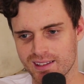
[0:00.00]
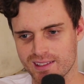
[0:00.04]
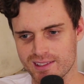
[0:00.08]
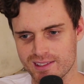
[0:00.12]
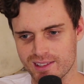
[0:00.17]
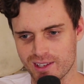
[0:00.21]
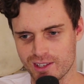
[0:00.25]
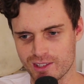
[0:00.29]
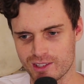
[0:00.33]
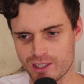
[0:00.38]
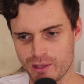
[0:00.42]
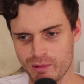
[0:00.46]

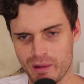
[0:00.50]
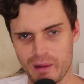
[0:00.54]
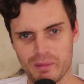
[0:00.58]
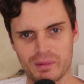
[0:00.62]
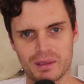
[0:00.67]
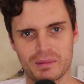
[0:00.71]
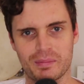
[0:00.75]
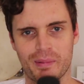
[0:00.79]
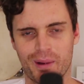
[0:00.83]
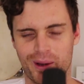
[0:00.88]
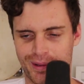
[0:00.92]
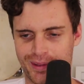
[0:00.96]
So she went
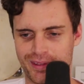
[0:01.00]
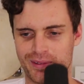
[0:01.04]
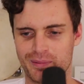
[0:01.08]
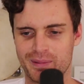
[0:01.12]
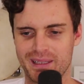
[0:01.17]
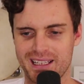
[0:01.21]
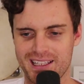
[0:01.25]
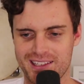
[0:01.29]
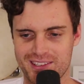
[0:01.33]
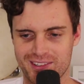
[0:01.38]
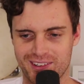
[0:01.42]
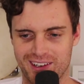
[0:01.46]
with both,
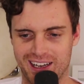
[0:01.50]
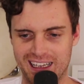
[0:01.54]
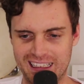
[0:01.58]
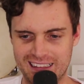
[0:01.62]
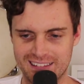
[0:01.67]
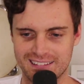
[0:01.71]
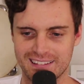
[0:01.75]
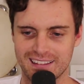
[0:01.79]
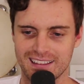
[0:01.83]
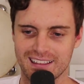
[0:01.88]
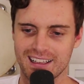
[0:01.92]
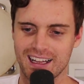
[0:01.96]
but that's all
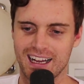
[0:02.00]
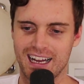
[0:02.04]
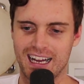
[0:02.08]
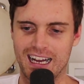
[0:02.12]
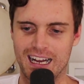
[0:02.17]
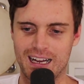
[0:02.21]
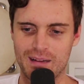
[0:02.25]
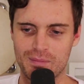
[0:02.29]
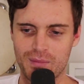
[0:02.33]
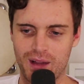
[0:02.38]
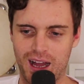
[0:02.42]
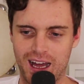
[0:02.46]
right.
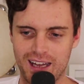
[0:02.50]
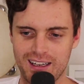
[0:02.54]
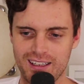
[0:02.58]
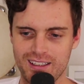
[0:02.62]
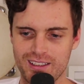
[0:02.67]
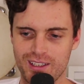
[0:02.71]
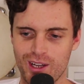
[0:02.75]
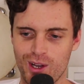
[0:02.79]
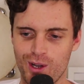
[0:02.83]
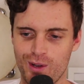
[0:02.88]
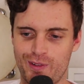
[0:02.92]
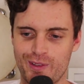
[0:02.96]
I
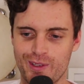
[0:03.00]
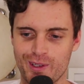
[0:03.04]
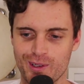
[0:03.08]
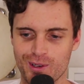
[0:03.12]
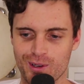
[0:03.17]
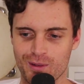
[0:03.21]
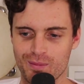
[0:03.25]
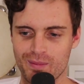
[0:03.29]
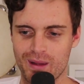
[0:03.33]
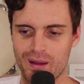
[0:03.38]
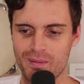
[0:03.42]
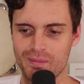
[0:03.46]
don't know if
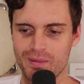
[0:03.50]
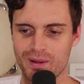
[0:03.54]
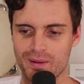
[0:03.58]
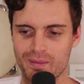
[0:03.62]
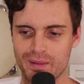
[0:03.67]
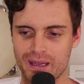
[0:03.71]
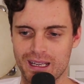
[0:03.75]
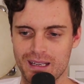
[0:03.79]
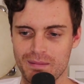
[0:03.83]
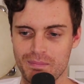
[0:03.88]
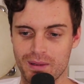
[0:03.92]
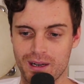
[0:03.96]
you remember
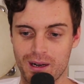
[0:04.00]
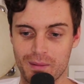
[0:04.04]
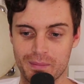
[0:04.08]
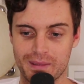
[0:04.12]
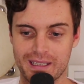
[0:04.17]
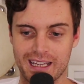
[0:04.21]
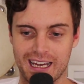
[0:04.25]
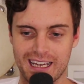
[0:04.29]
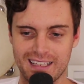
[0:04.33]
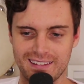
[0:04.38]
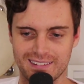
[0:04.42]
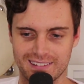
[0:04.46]
me, but
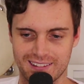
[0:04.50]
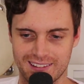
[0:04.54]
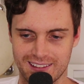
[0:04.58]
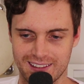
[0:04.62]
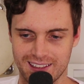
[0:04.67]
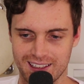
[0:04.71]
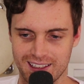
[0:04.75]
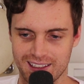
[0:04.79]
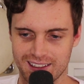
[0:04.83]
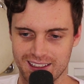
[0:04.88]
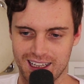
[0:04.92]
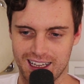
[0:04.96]
I'm Caitlin.
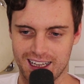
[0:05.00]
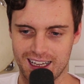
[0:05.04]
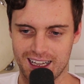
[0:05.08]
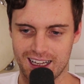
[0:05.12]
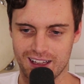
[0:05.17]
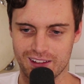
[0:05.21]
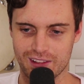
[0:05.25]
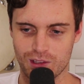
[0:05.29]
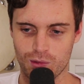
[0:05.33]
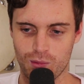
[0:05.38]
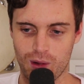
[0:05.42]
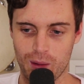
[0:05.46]

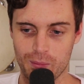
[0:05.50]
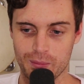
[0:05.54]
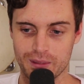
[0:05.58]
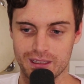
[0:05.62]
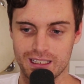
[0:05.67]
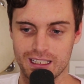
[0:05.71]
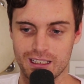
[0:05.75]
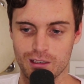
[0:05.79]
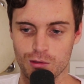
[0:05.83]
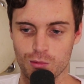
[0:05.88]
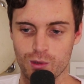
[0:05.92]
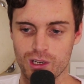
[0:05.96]
The one with
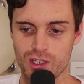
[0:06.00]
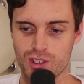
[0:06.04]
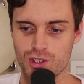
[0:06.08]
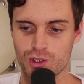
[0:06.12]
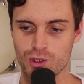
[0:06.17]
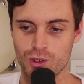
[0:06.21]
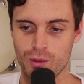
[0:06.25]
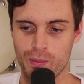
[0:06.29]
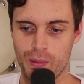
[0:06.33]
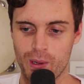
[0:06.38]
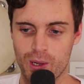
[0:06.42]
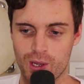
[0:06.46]
the
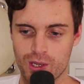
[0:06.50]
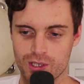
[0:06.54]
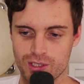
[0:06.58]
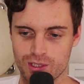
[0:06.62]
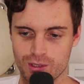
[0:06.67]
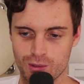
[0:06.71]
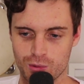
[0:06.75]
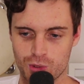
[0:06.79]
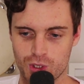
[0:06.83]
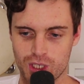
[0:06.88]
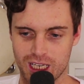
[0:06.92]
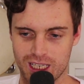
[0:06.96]
original
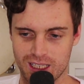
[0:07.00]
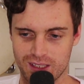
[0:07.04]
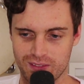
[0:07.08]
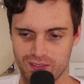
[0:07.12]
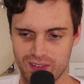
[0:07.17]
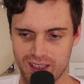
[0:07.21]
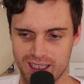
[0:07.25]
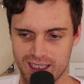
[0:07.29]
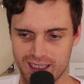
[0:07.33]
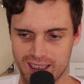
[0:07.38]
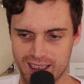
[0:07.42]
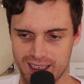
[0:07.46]
personal
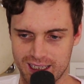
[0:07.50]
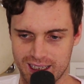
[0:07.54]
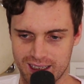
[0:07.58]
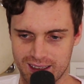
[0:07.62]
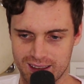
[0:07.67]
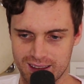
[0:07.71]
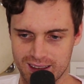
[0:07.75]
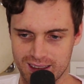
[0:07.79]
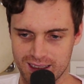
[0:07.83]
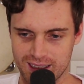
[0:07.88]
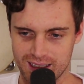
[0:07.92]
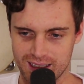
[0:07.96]
chicken
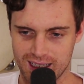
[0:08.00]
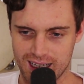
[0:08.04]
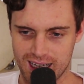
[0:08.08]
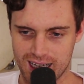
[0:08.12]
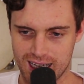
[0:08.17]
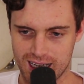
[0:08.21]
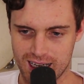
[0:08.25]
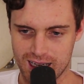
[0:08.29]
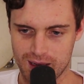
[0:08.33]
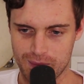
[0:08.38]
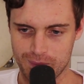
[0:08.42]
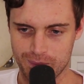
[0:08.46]
vendetta.
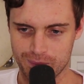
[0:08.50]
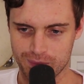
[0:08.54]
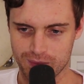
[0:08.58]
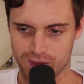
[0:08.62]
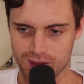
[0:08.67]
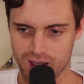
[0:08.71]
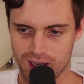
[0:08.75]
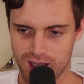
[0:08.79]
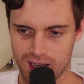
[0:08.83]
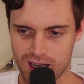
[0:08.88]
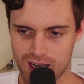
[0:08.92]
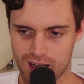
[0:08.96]

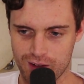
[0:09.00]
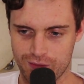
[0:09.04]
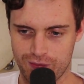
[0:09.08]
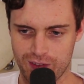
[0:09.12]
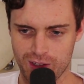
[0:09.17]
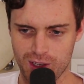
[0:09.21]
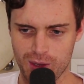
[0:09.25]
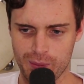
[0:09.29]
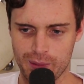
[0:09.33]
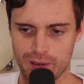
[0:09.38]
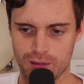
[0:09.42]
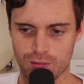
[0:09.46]
I
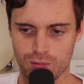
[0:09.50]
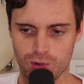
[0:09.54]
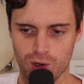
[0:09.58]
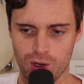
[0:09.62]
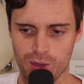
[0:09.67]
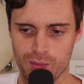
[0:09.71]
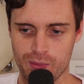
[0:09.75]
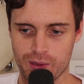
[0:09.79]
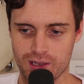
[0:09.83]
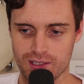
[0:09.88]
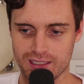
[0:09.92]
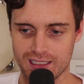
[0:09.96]
feel a bit
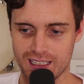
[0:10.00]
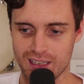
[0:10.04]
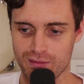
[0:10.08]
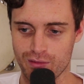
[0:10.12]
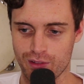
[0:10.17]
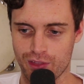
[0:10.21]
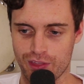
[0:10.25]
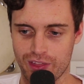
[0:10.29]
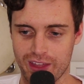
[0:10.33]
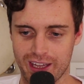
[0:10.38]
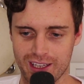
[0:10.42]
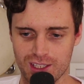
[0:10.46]
rude because I
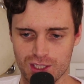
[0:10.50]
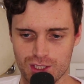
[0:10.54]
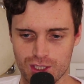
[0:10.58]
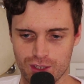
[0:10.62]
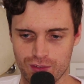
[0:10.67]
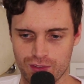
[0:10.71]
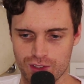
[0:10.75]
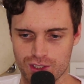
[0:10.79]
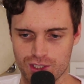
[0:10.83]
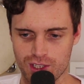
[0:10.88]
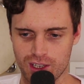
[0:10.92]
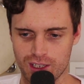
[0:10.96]
never thanked
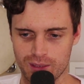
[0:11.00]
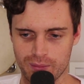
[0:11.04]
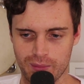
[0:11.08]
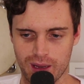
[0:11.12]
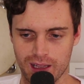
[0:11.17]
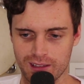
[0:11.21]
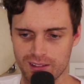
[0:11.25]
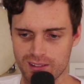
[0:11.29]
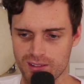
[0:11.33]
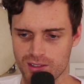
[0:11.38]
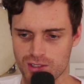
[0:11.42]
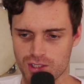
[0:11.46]
you for turning
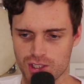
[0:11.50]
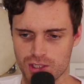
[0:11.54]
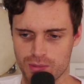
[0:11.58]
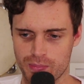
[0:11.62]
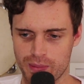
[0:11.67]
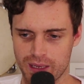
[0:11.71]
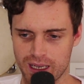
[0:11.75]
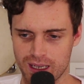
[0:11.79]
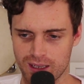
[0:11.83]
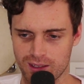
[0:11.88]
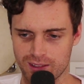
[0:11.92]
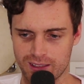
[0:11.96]
my little
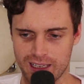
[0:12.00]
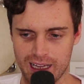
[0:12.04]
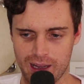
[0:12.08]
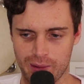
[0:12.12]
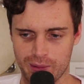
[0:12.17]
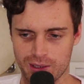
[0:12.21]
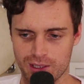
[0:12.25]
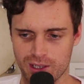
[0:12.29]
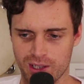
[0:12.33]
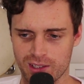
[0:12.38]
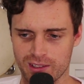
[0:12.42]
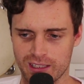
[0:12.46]
spiel on
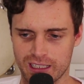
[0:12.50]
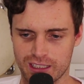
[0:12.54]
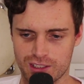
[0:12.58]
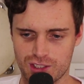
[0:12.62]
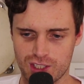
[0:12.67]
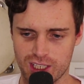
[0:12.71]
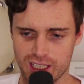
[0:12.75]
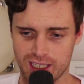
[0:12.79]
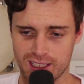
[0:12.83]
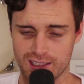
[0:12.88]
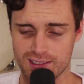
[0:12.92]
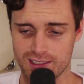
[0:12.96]
how I don't like
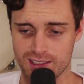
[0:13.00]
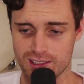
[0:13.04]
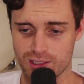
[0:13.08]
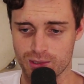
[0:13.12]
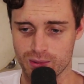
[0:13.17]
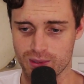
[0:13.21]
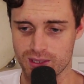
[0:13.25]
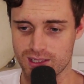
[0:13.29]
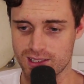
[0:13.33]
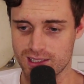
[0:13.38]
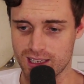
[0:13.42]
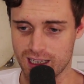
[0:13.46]
chickens
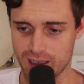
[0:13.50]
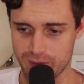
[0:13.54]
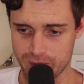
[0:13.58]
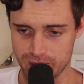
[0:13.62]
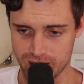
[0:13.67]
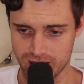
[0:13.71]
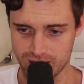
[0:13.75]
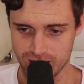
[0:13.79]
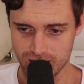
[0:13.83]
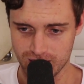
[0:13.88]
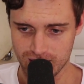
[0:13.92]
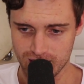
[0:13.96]
into a
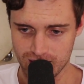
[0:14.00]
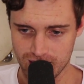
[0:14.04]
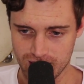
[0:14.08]
segment.